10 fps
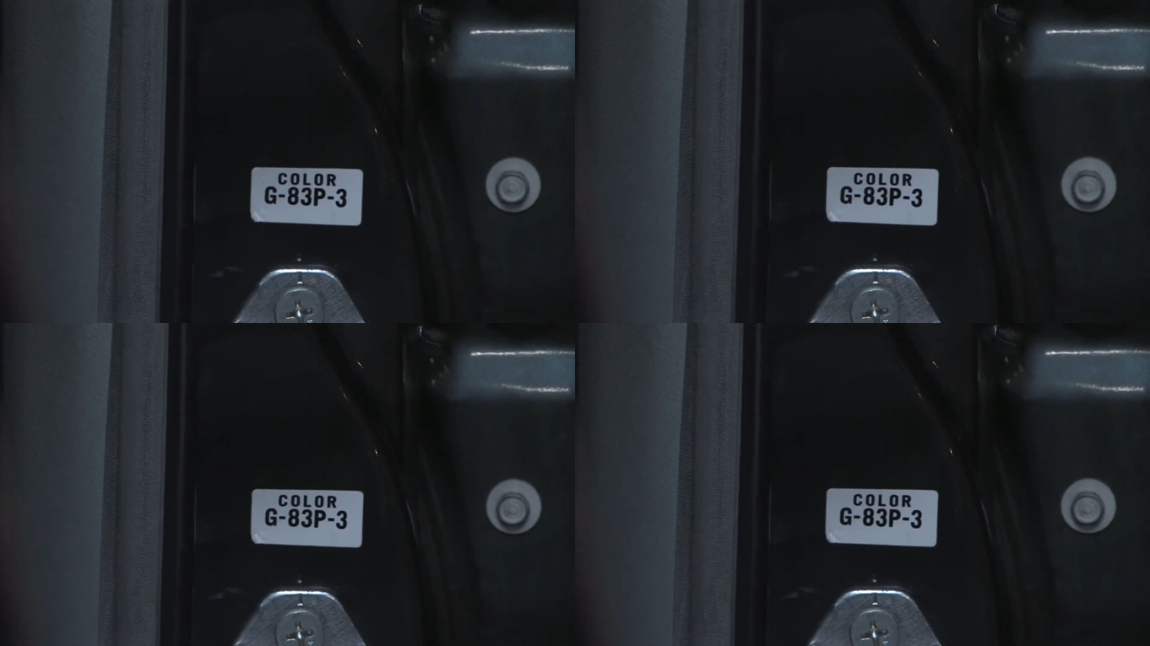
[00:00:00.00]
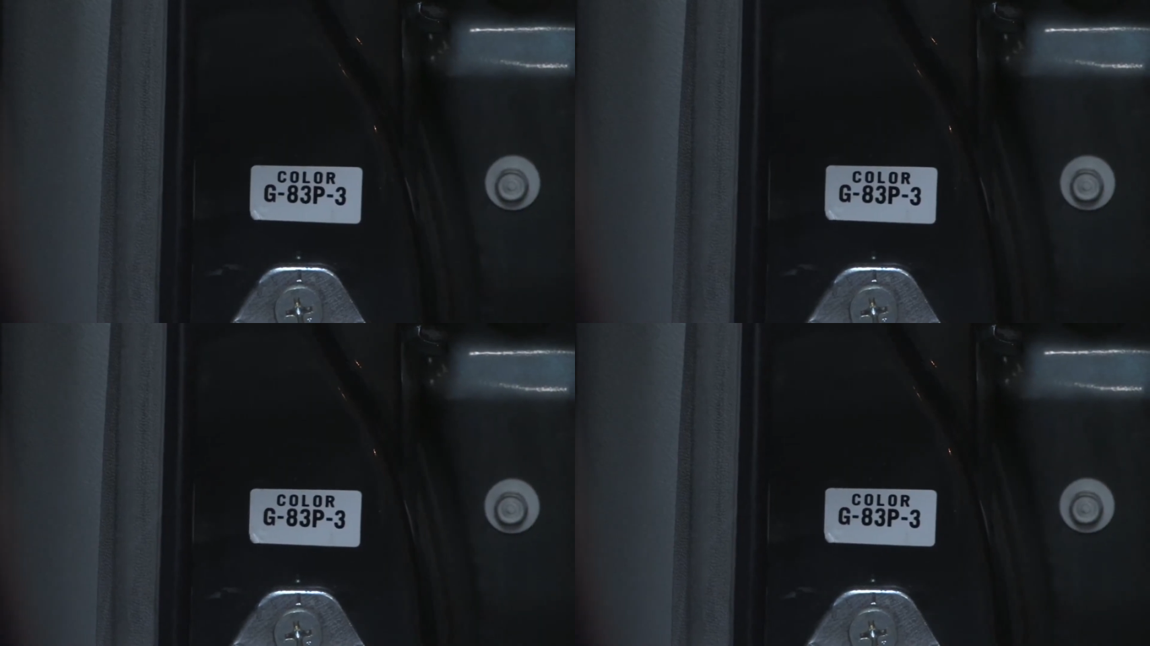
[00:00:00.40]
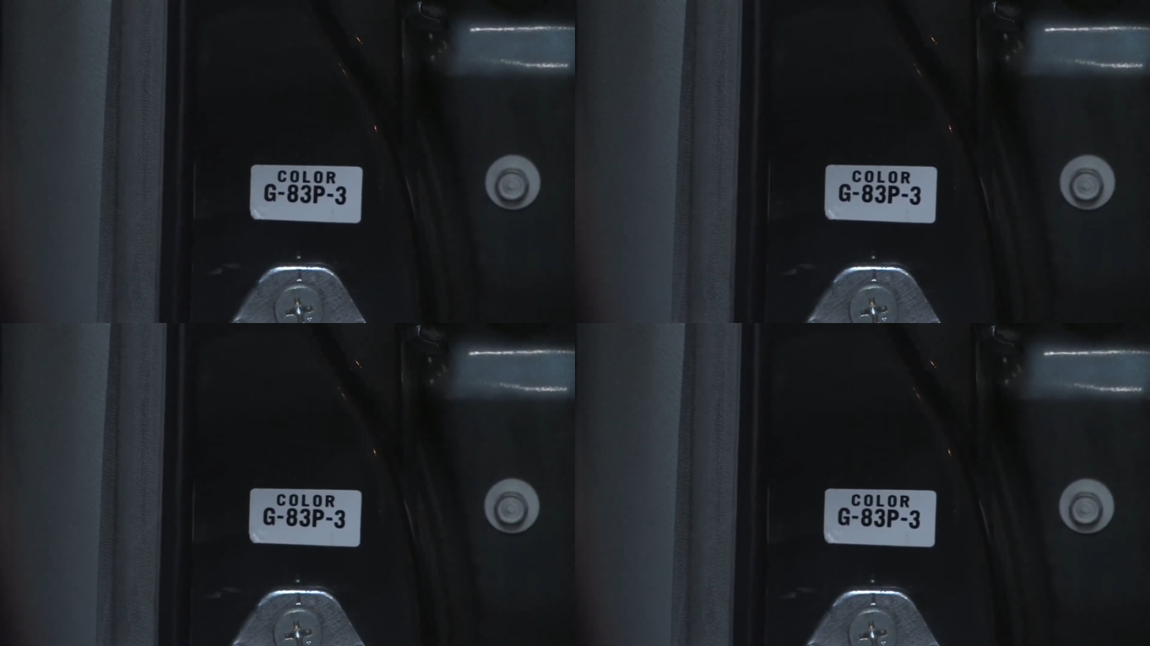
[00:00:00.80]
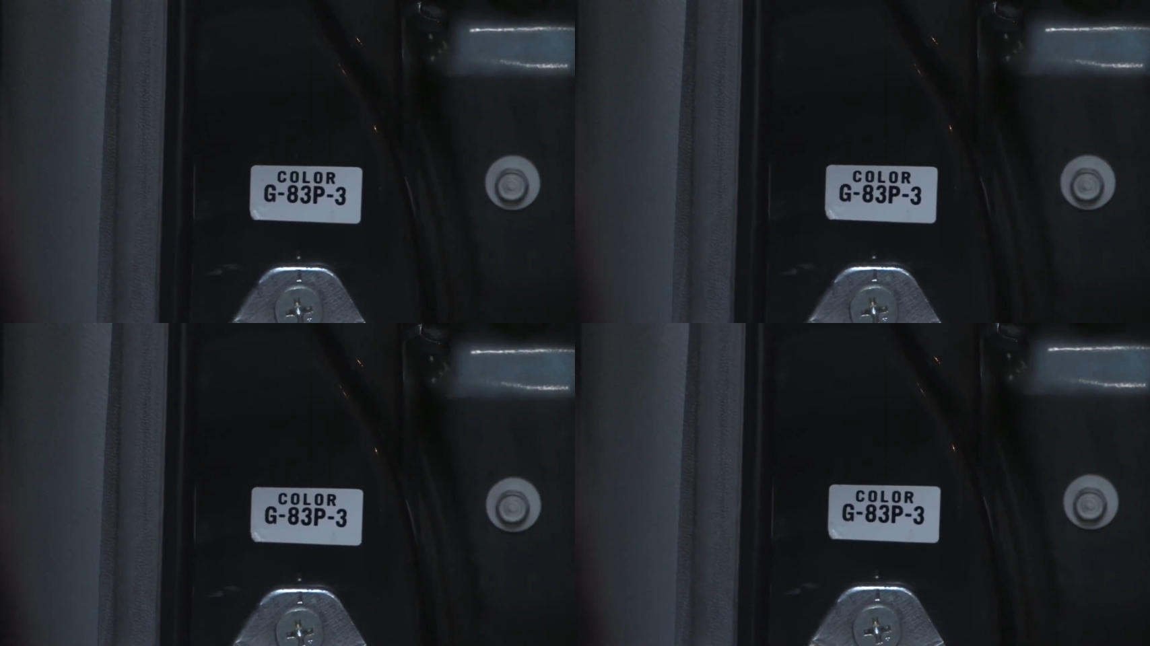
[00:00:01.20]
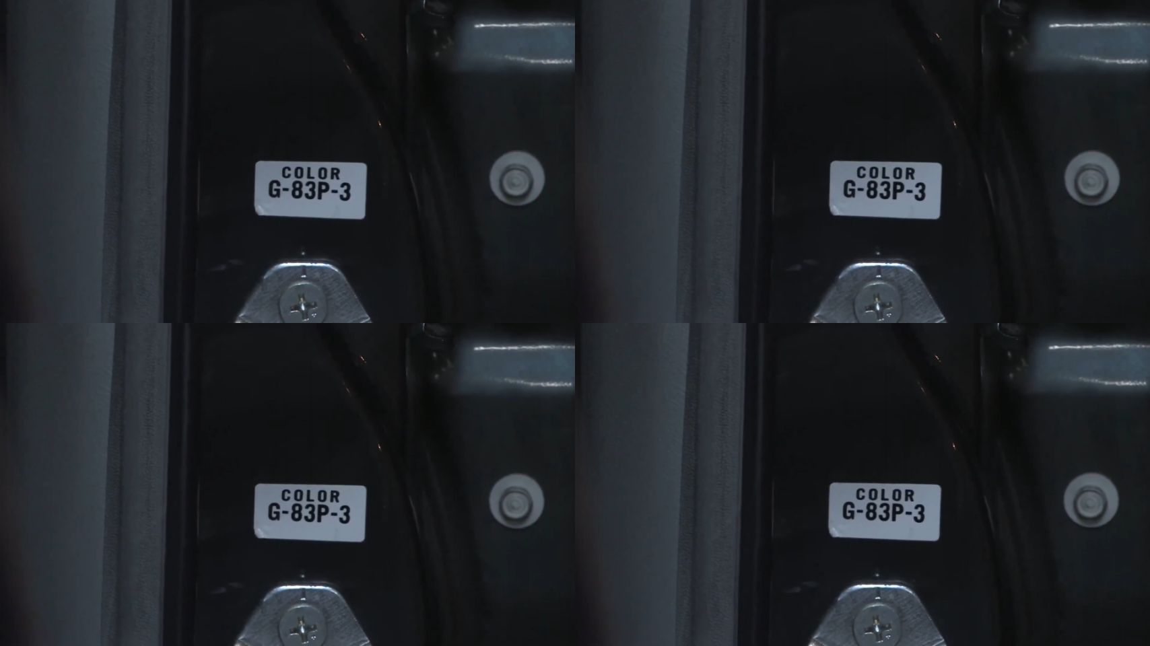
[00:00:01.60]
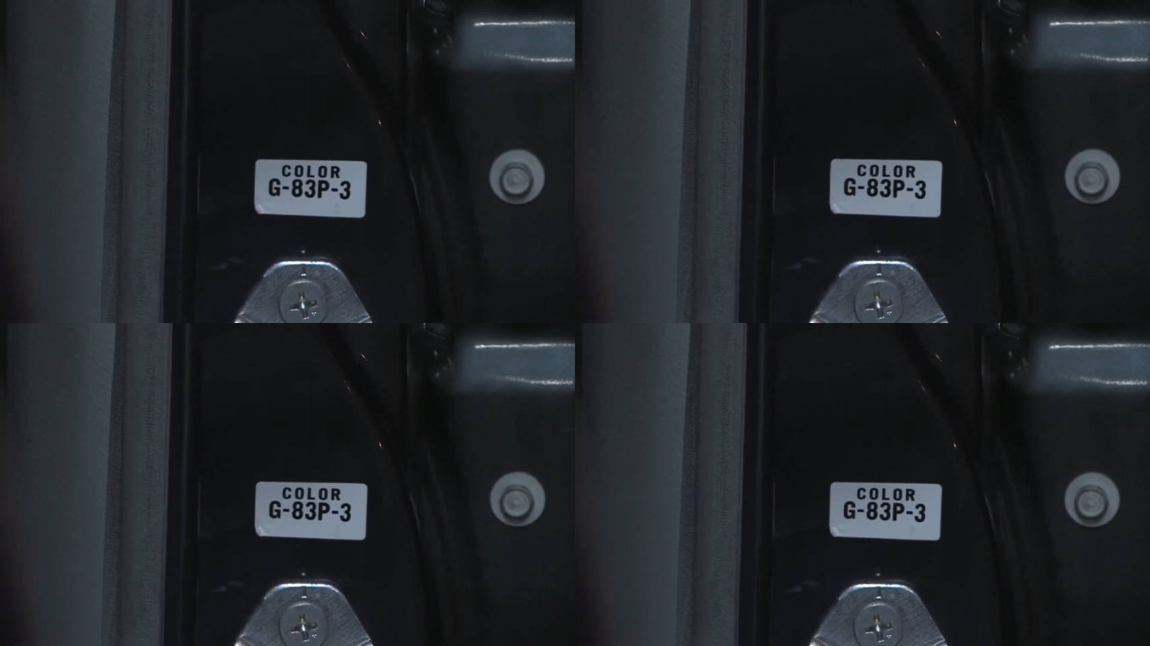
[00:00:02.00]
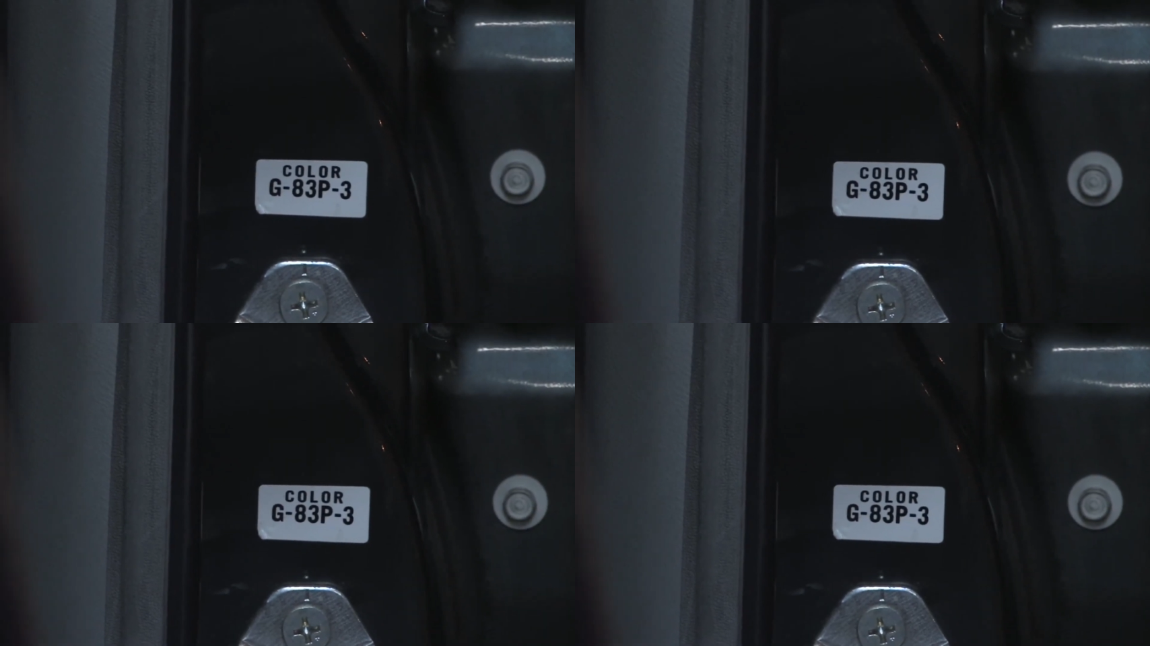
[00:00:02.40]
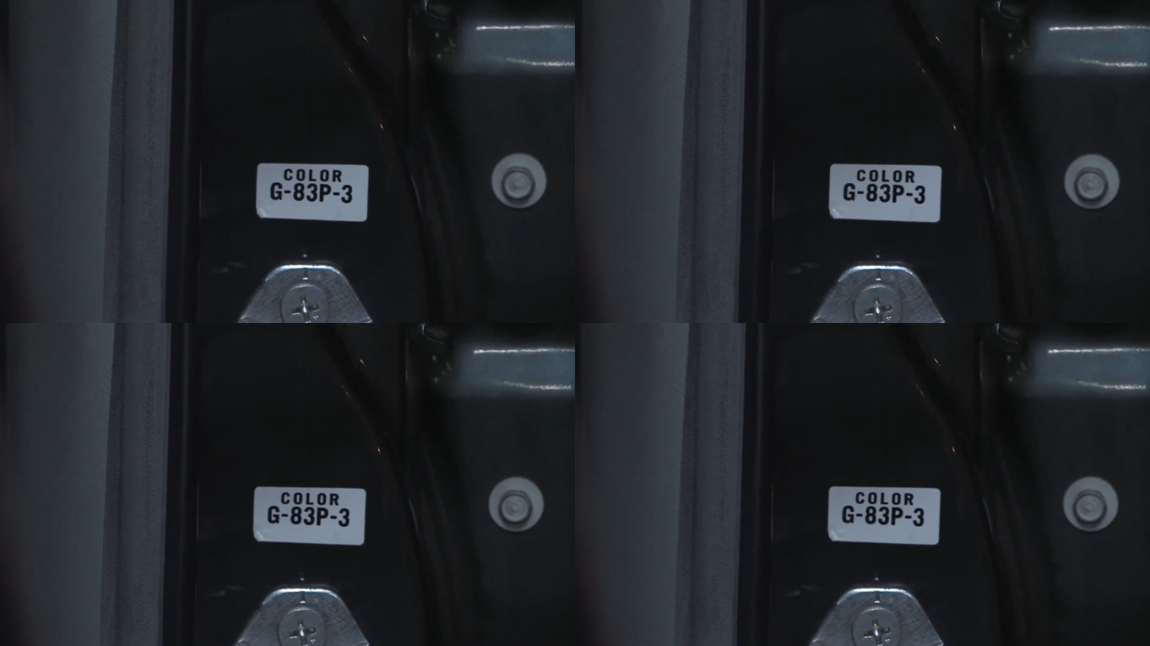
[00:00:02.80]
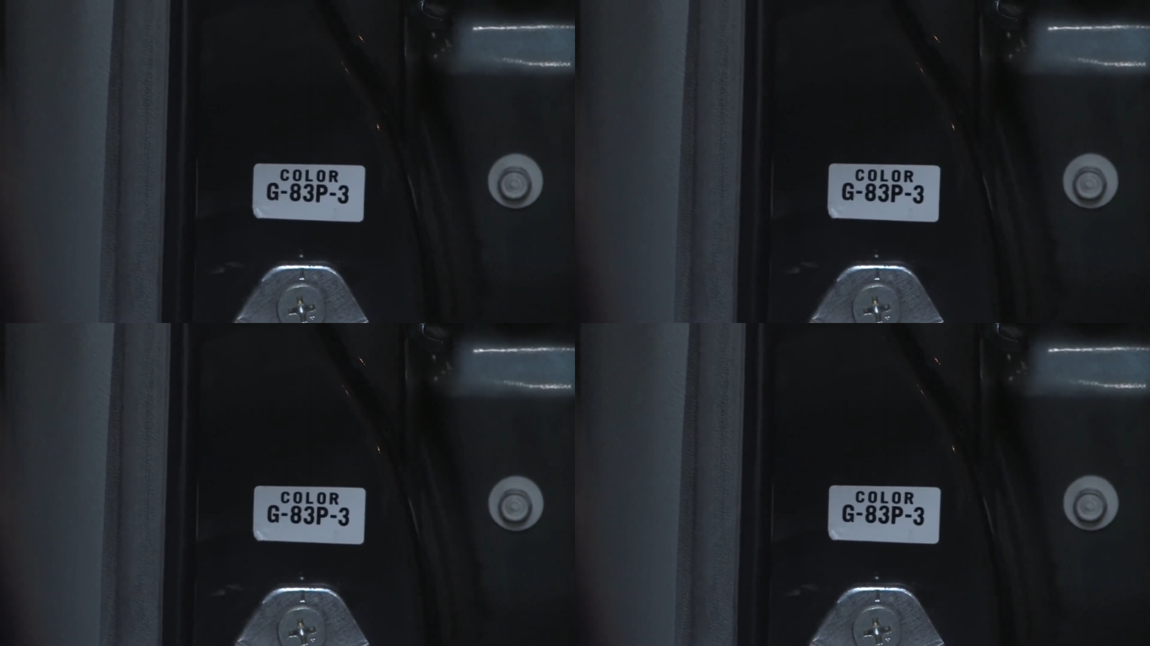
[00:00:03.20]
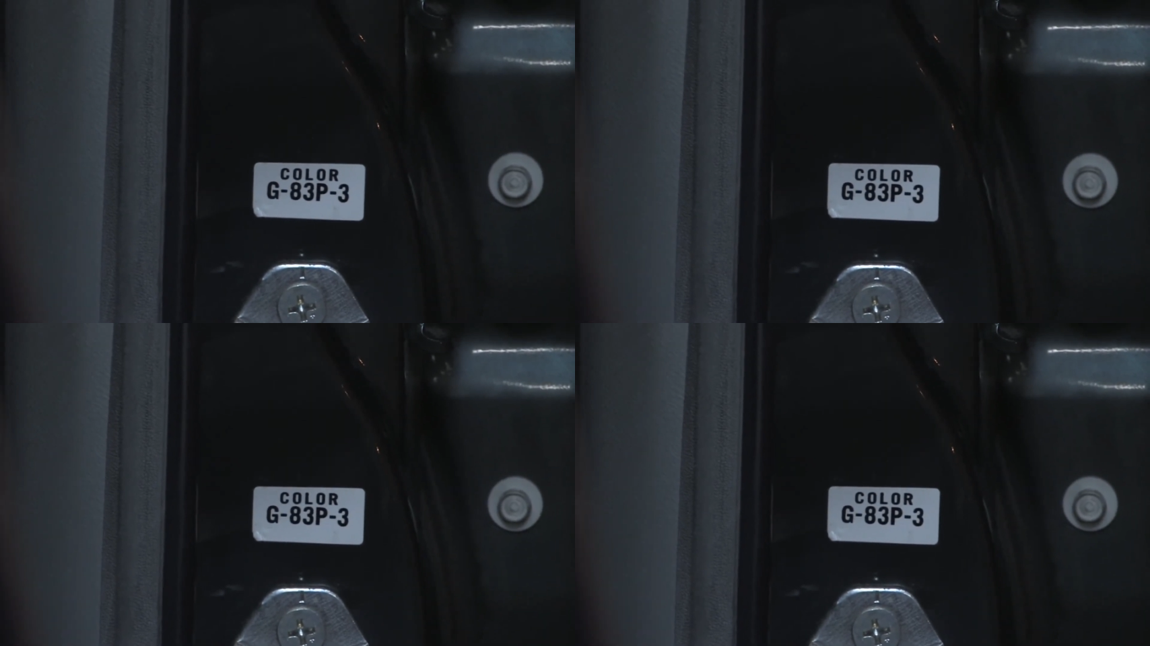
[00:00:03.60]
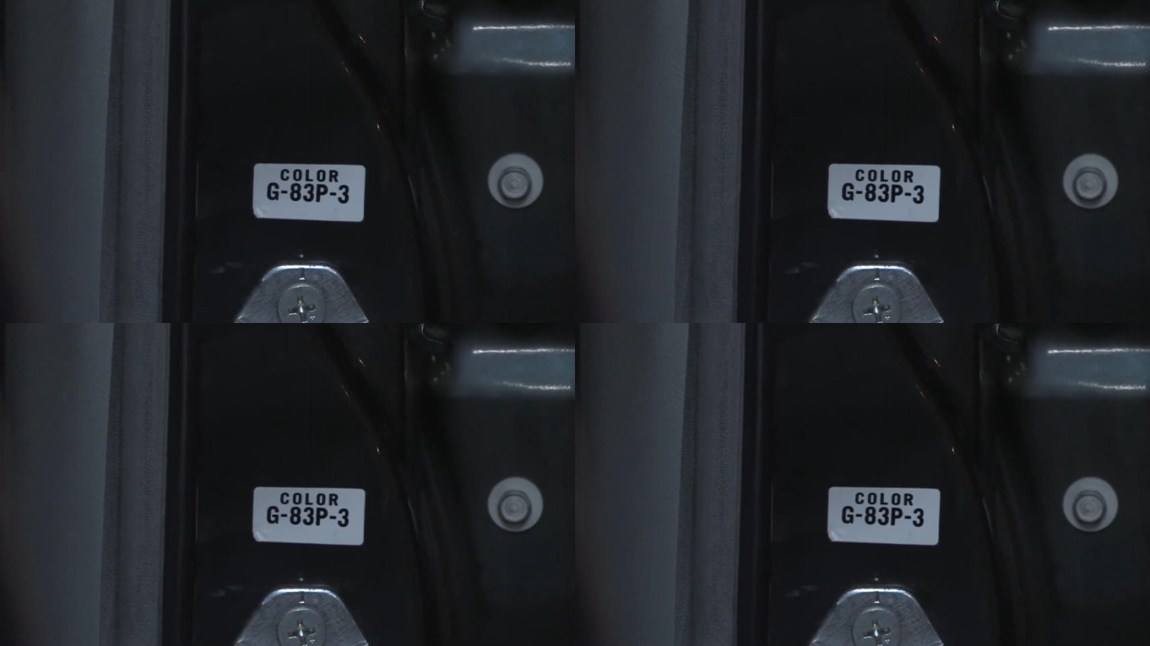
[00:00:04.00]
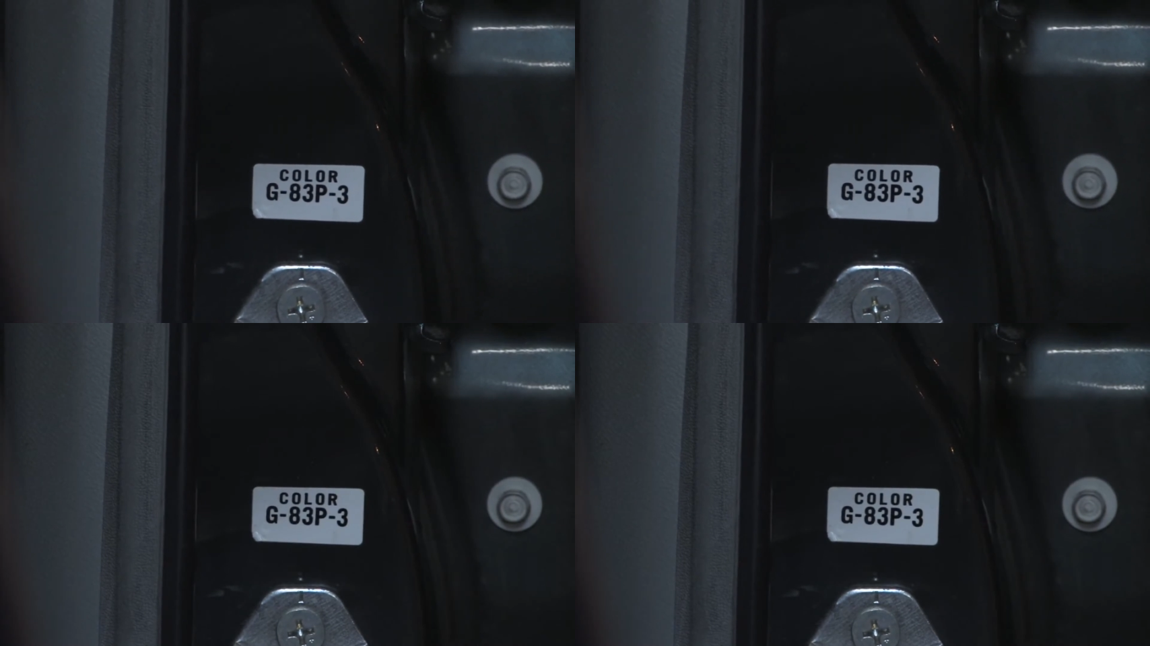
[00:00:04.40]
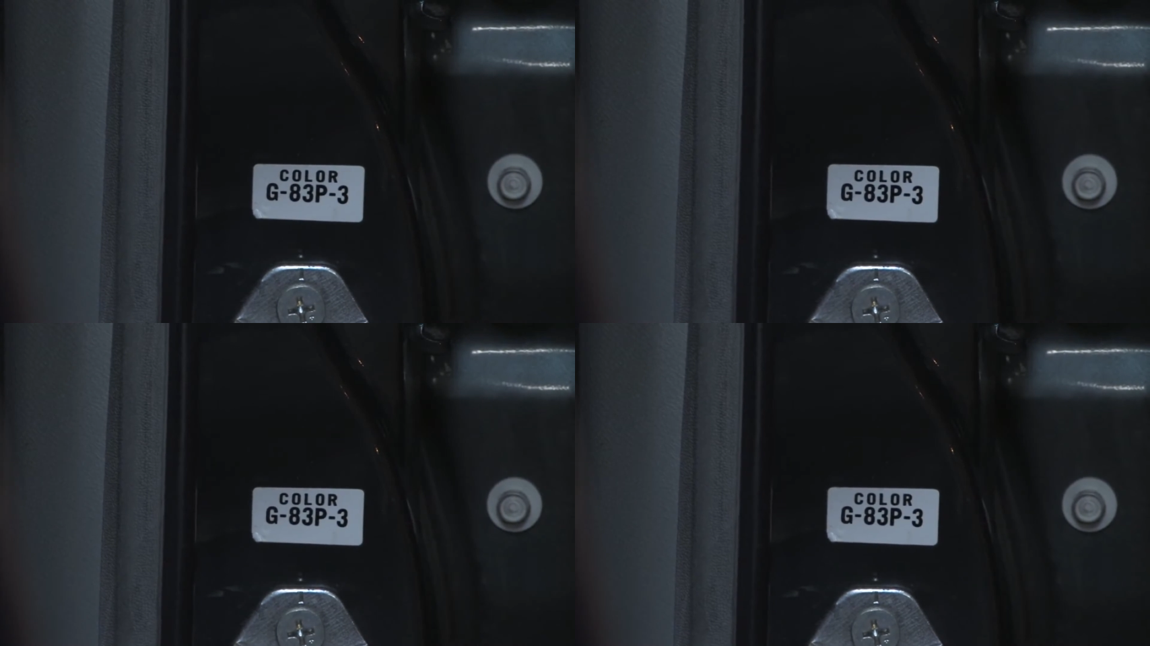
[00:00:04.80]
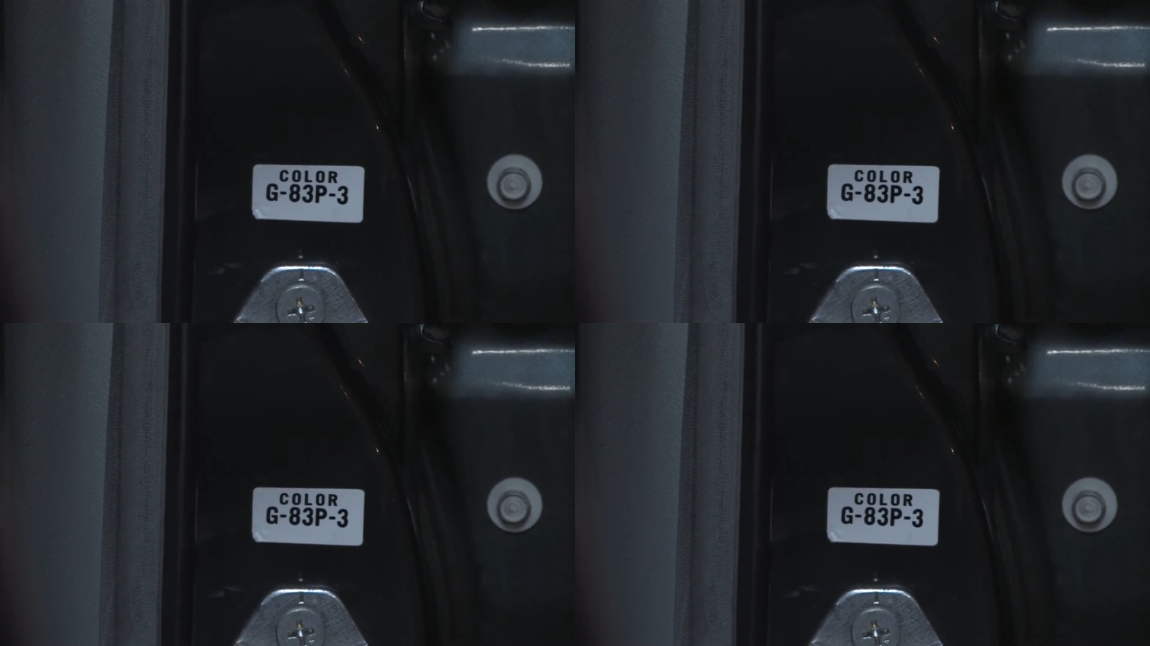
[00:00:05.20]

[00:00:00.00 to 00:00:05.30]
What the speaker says: No face is visible, so there are no lips to read.